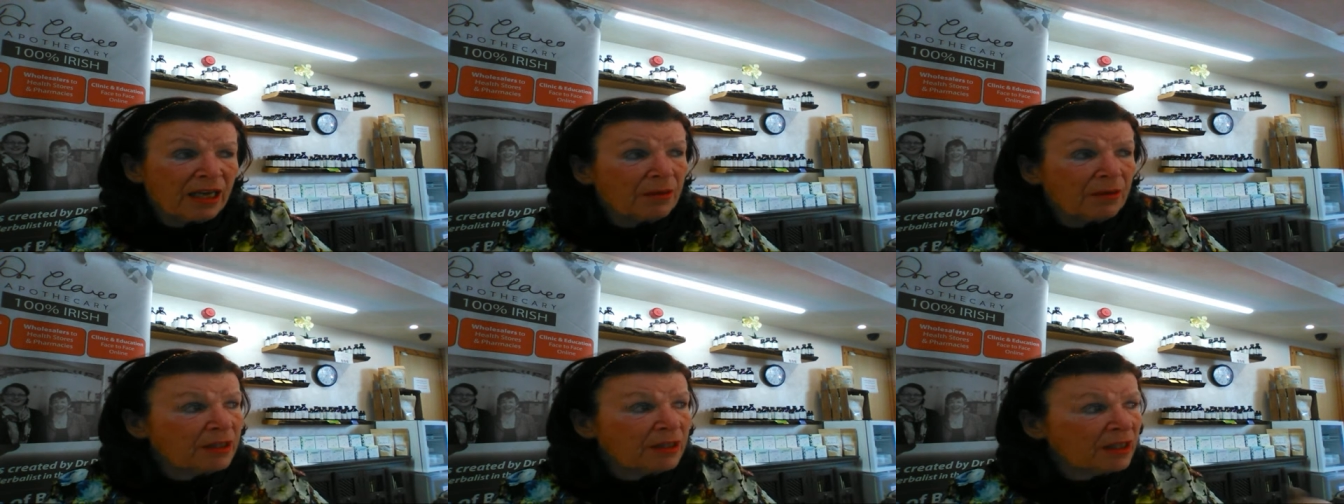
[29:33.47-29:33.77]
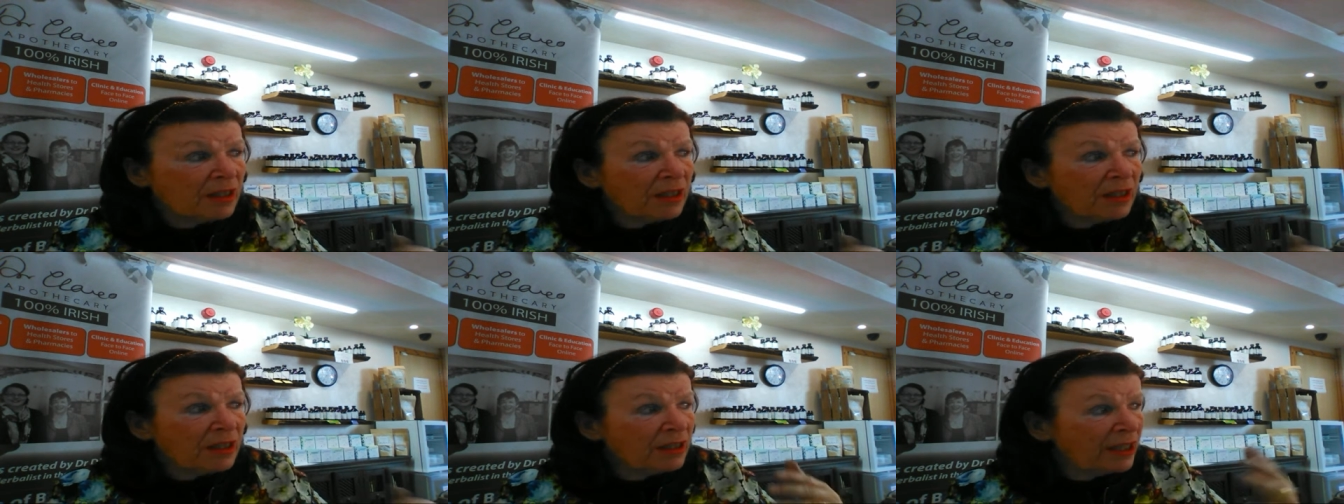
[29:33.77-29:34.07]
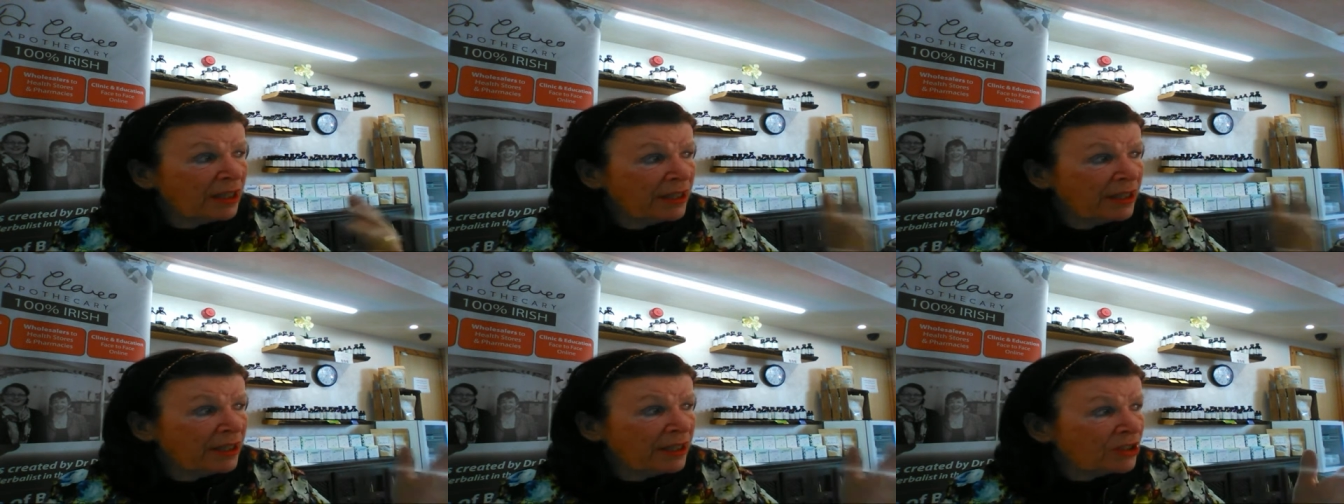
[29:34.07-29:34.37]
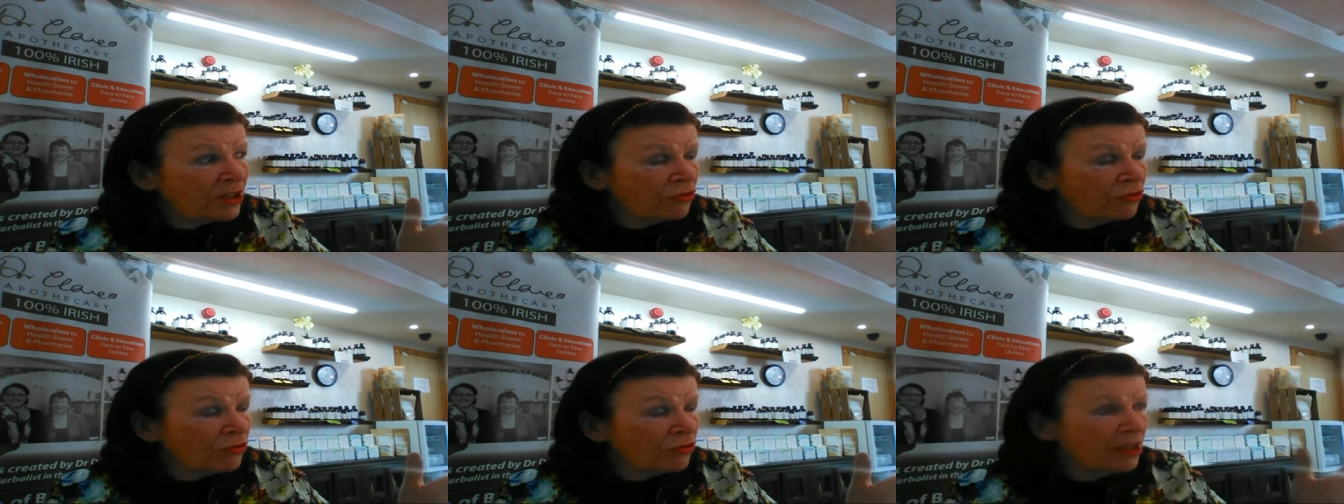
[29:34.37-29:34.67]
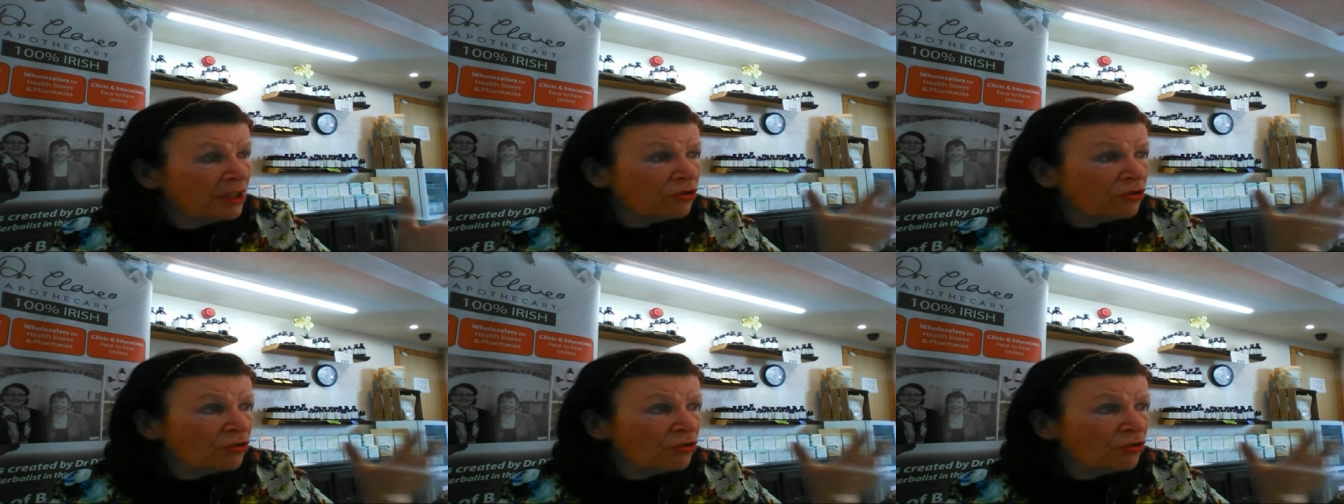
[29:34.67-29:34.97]
the, the, history,
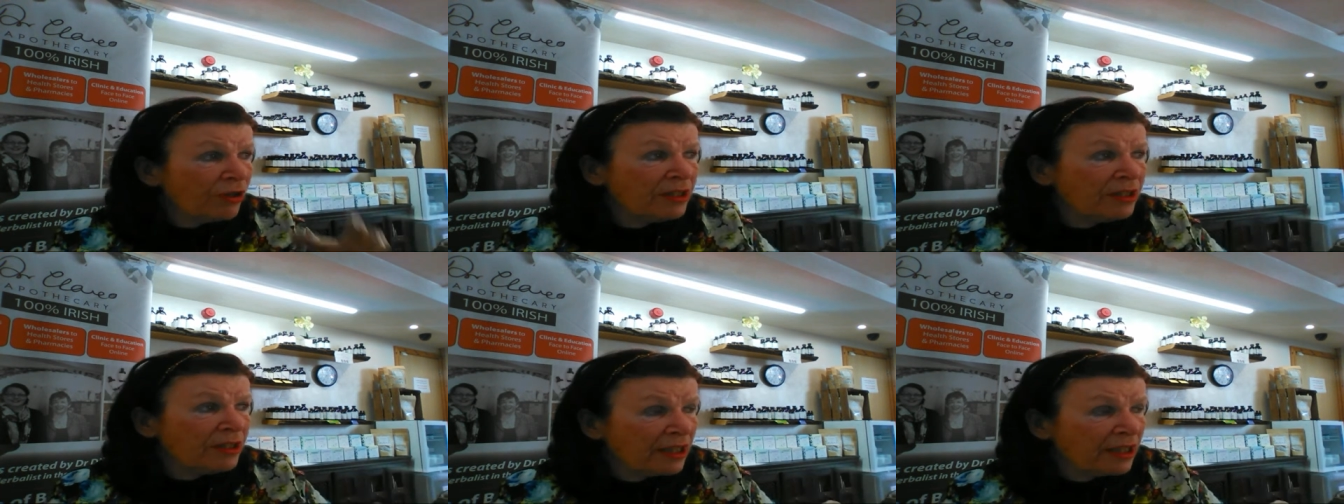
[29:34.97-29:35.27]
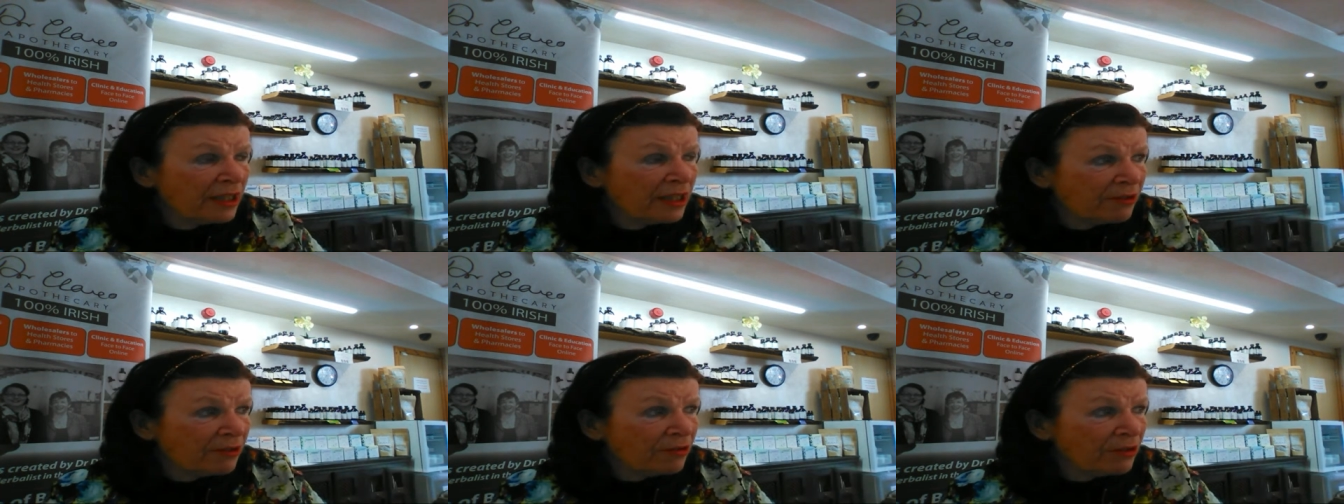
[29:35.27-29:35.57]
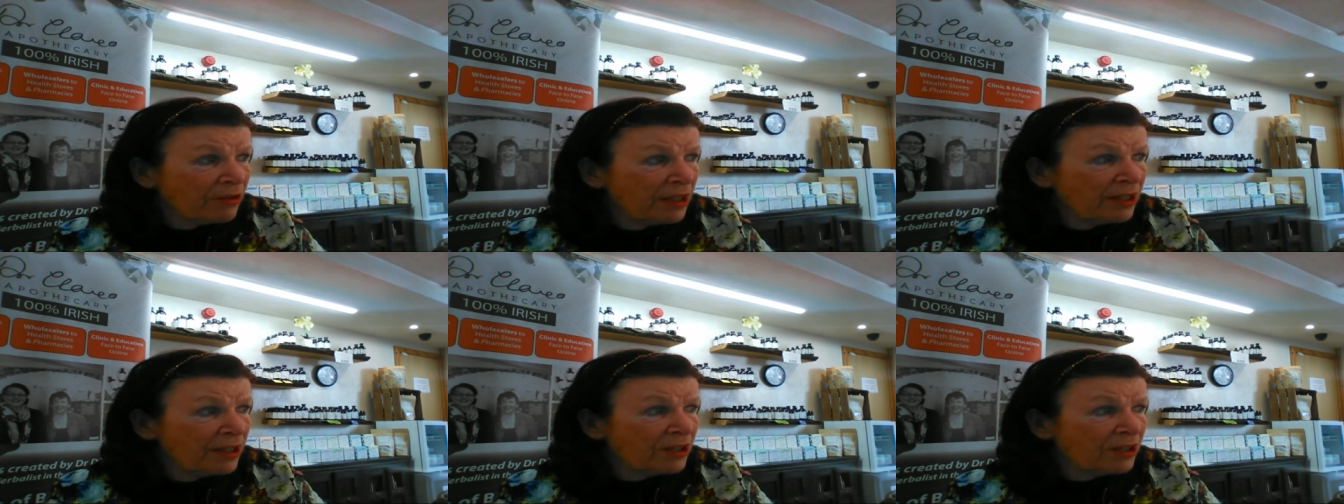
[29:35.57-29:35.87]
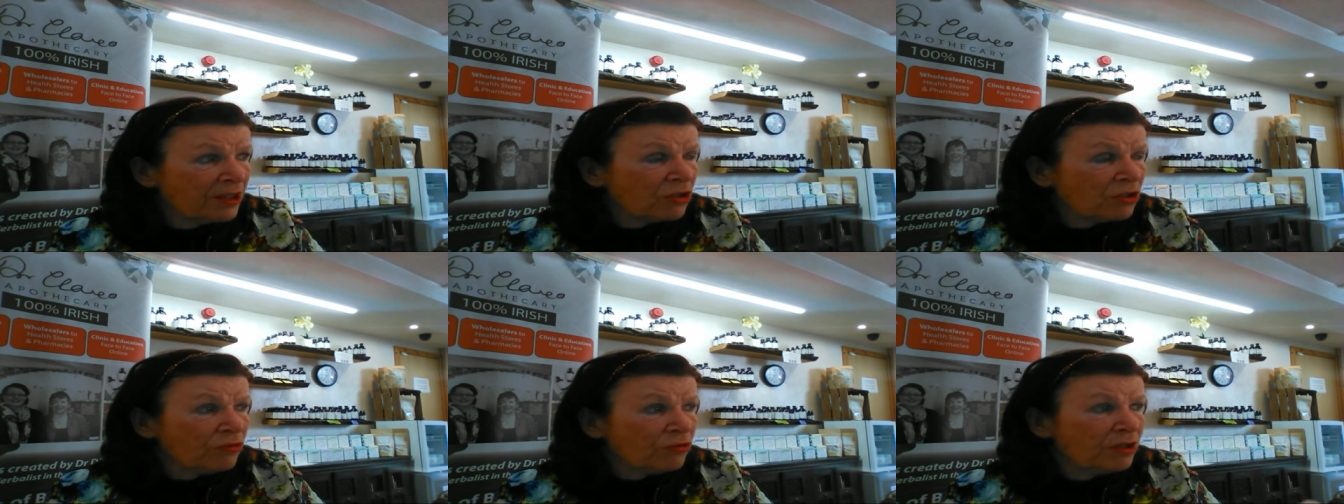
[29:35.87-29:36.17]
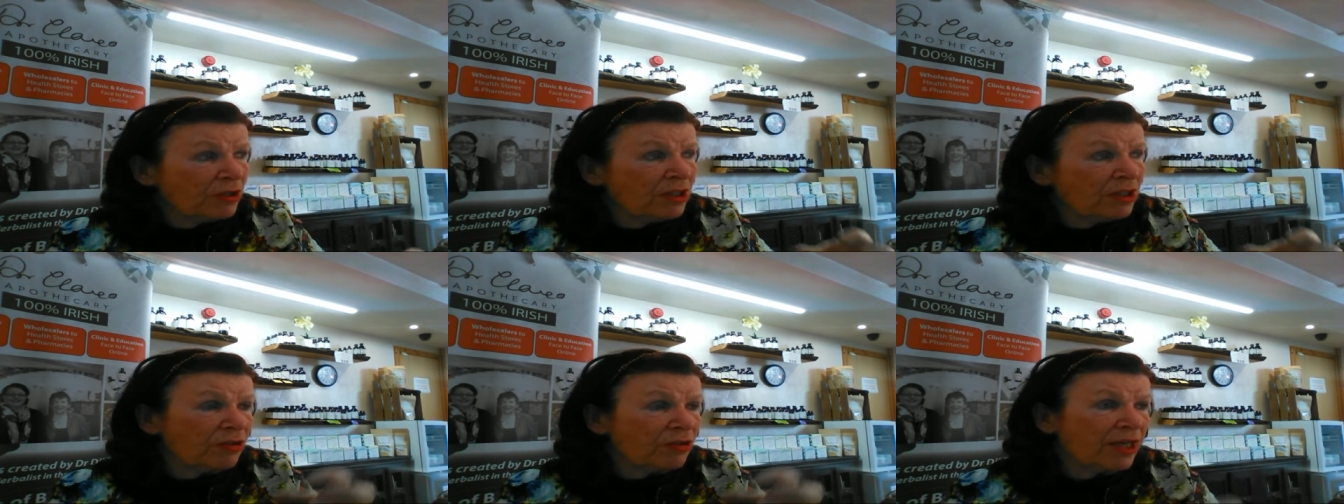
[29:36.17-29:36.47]
drawing together the history,
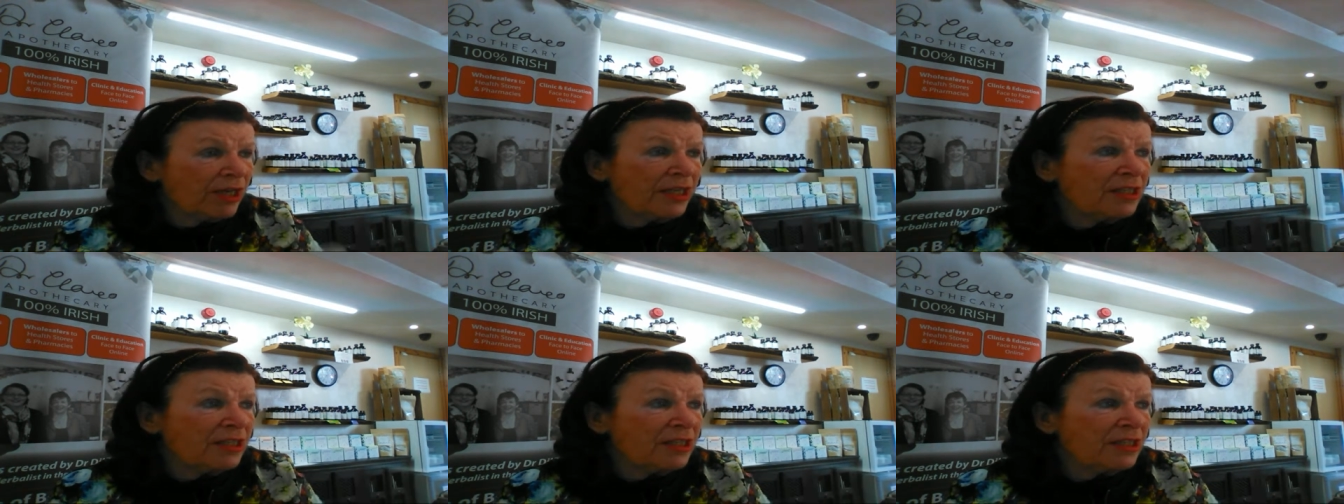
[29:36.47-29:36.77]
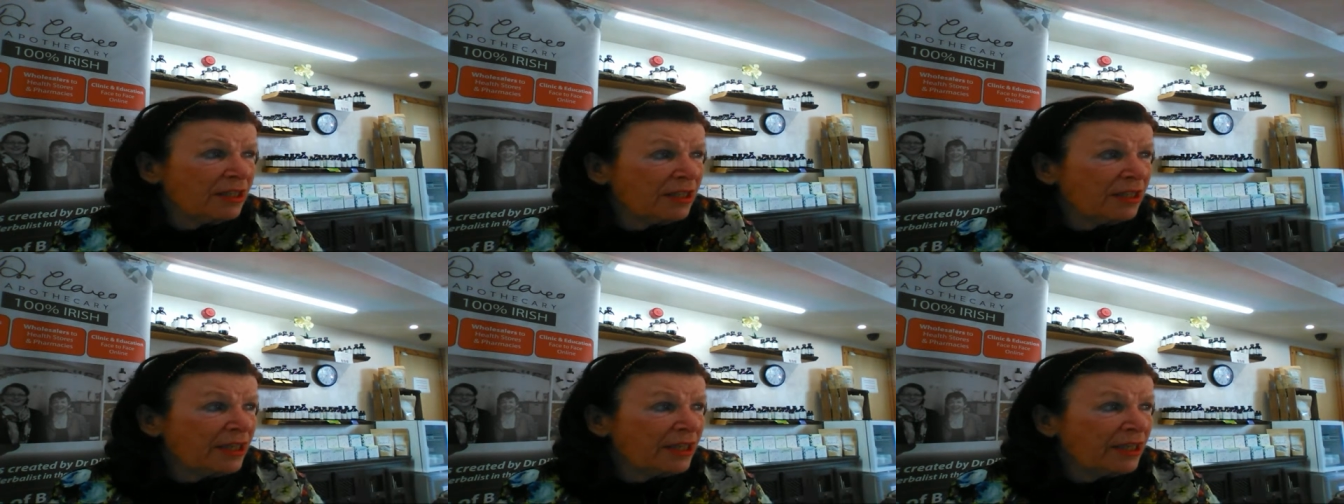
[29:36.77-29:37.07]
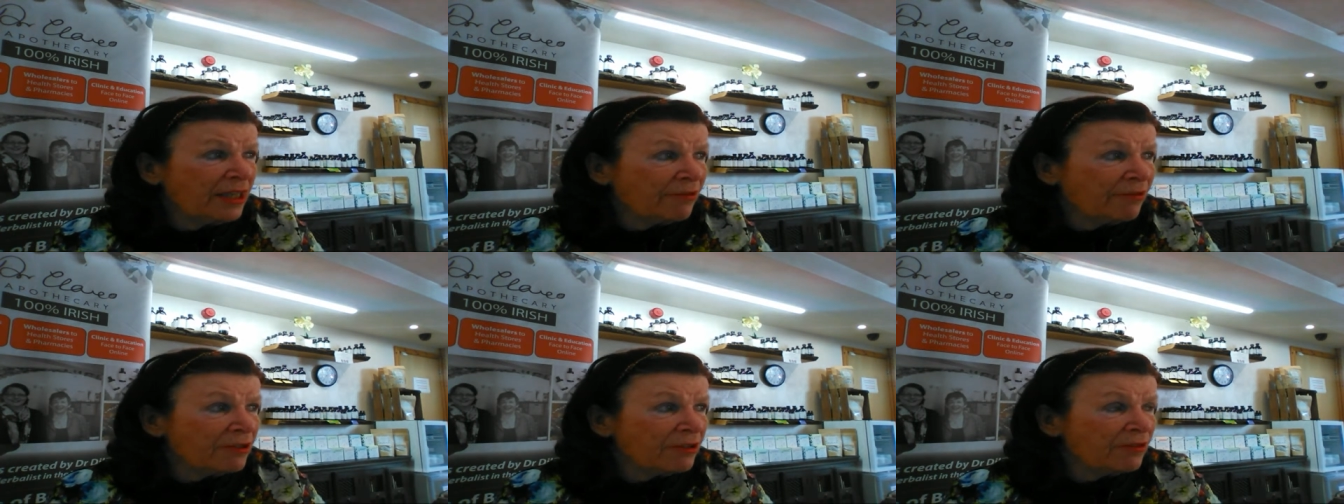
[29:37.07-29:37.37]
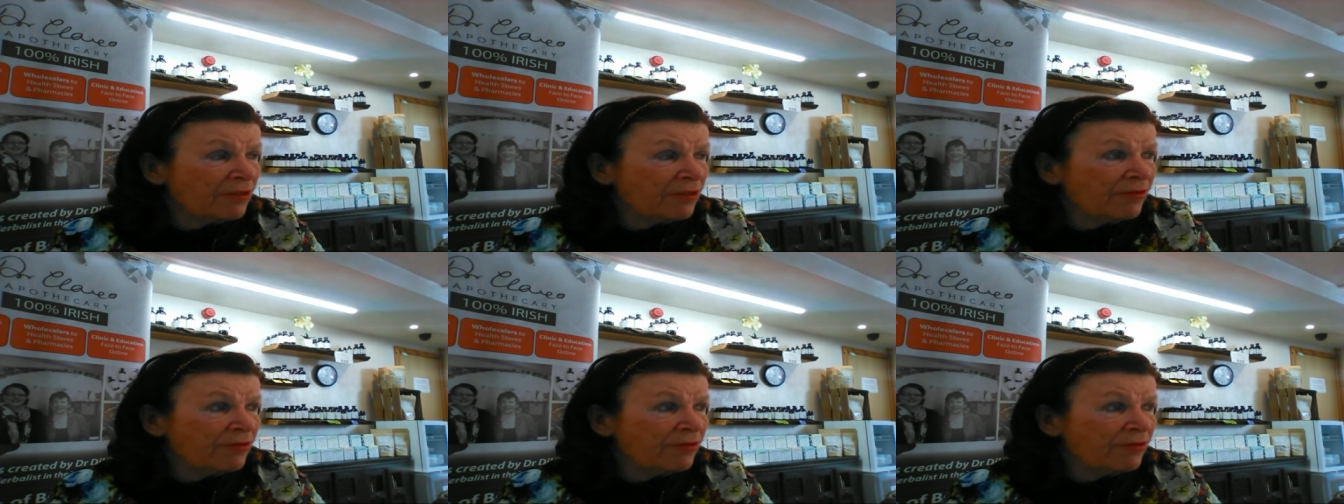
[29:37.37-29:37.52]
creating a narrative,